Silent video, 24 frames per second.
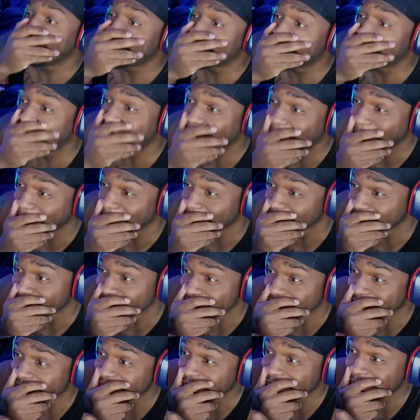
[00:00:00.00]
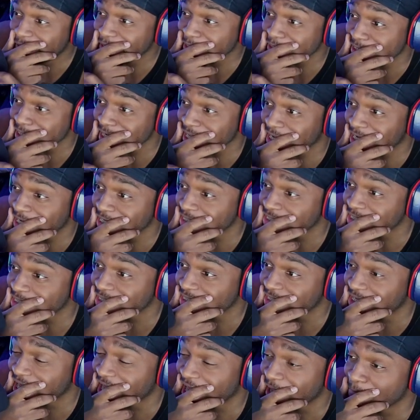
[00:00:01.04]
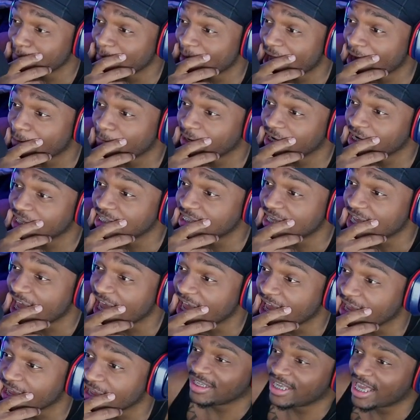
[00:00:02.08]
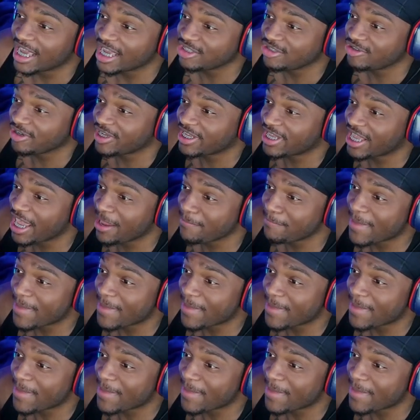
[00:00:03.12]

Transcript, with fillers: oh this nigga just came back with a tank. Kendrick came